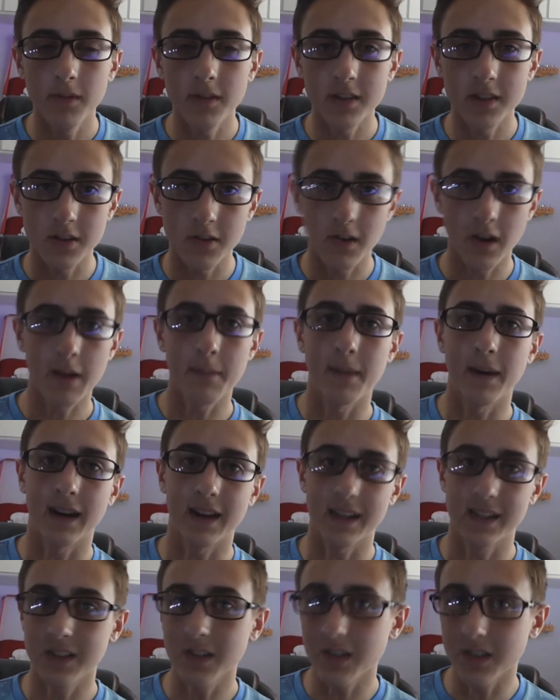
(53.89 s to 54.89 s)
with this new
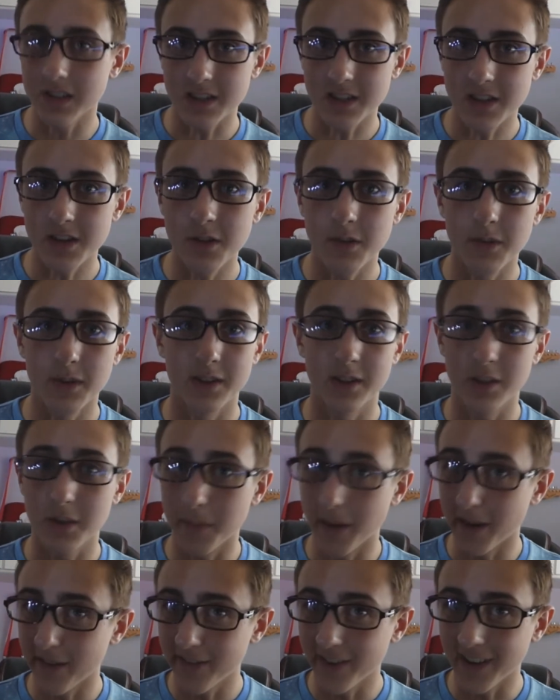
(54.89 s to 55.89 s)
iMac, it's not as new as you
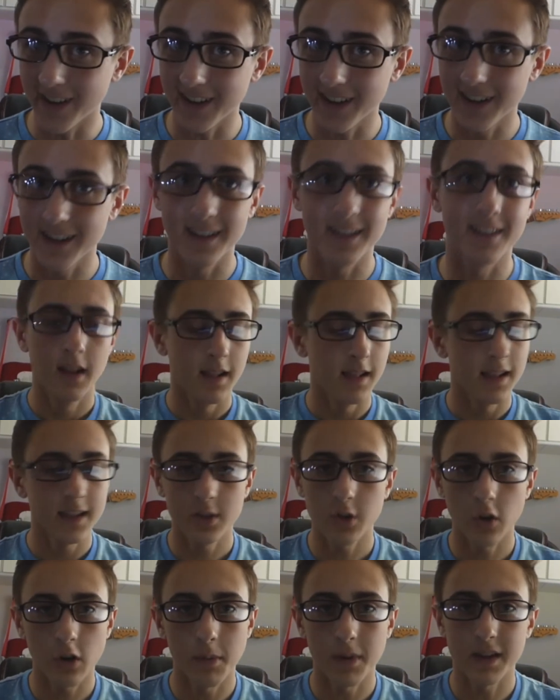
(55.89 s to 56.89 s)
may think.
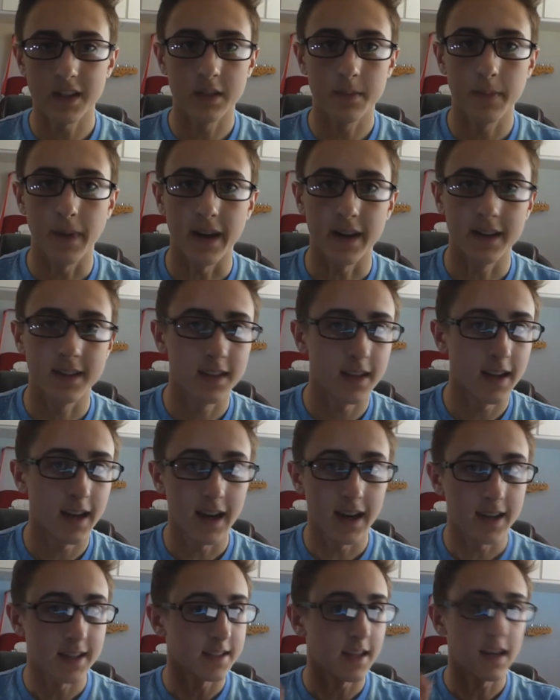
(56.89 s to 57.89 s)
Let's talk about the specs. It
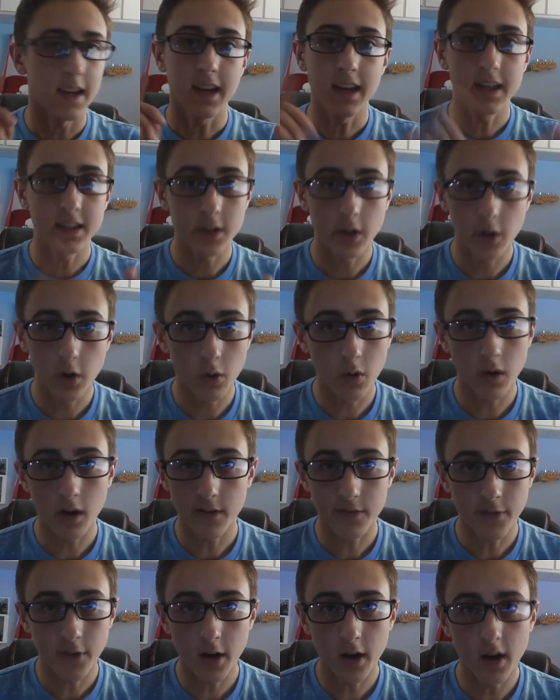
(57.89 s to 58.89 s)
has a Intel Core
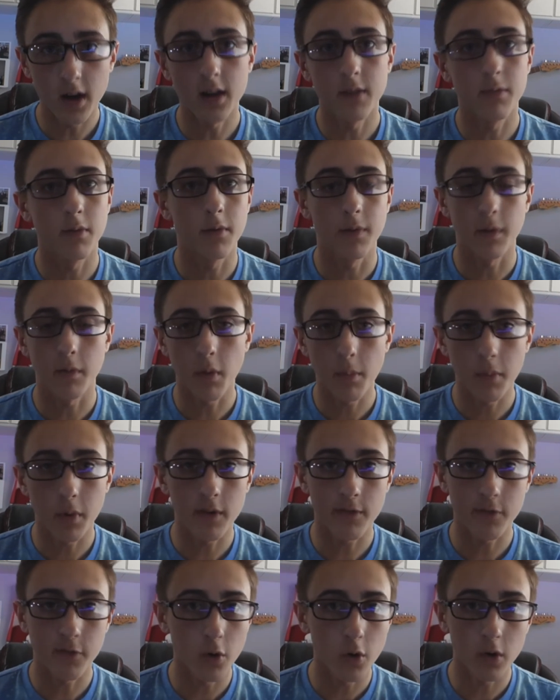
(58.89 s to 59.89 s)
i5 with a
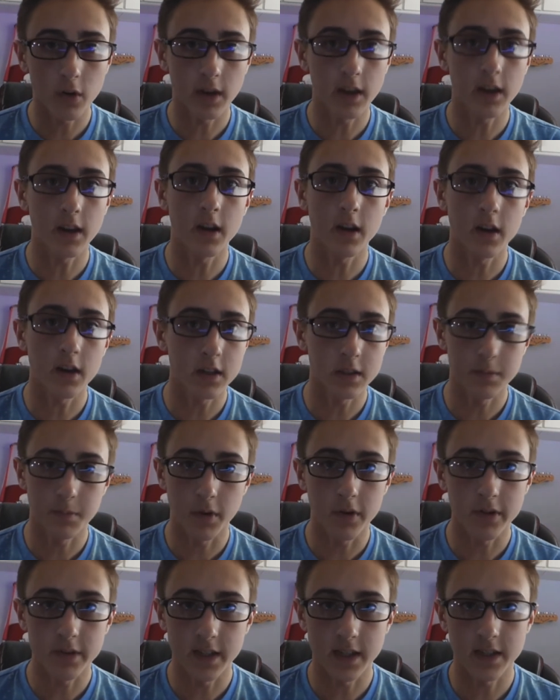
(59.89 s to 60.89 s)
1.4 GHz
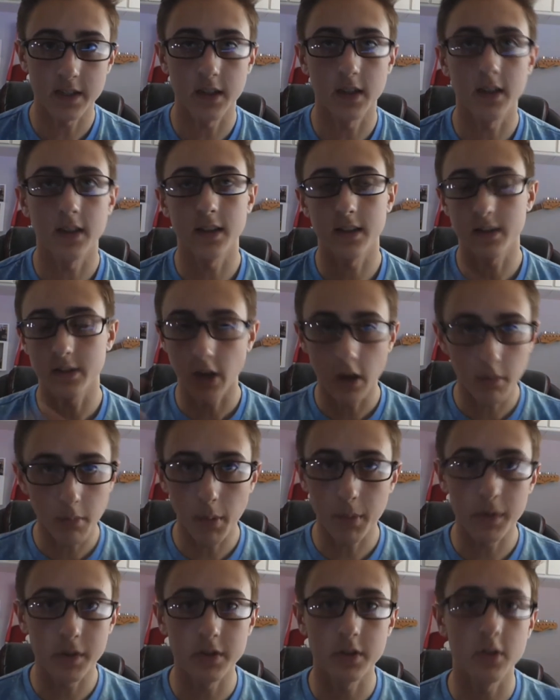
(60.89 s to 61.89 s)
processor that
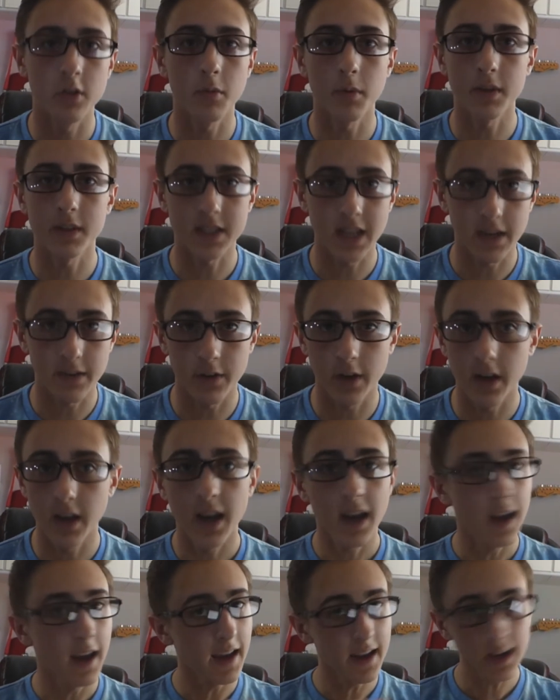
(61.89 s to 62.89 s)
turbo boosts 2.7,
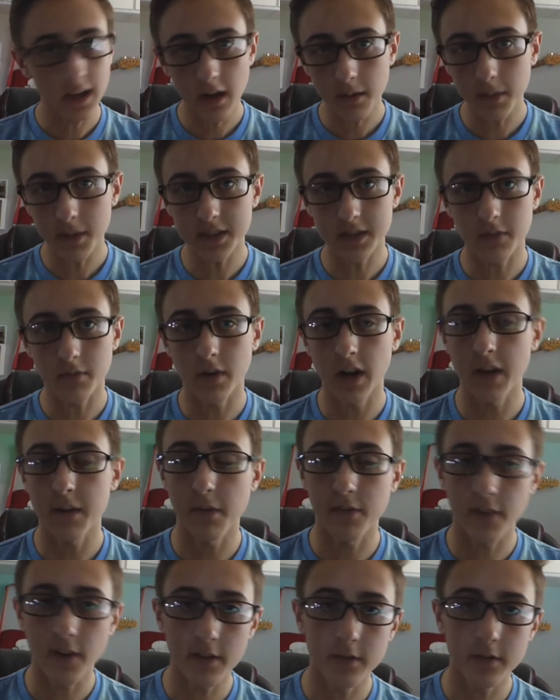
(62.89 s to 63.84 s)
8 GB of RAM, a